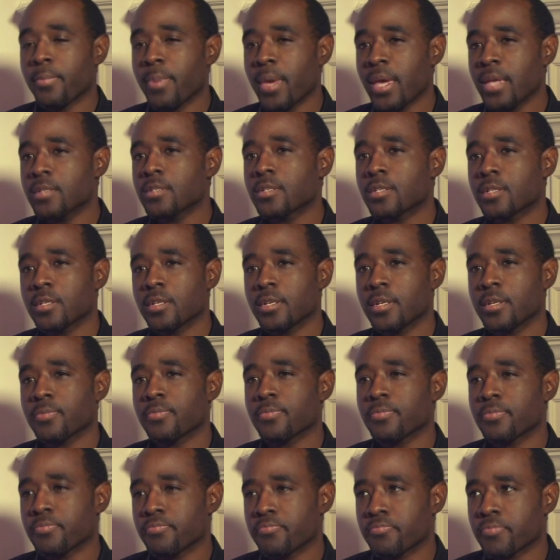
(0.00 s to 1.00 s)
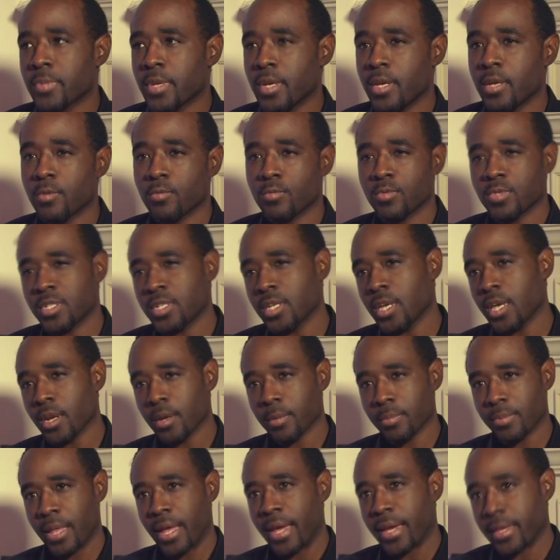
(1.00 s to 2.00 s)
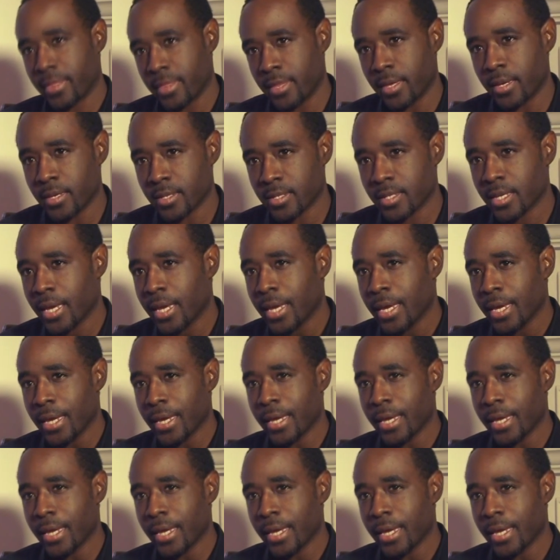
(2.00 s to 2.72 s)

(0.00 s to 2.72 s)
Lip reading: Basically, it was set up like this.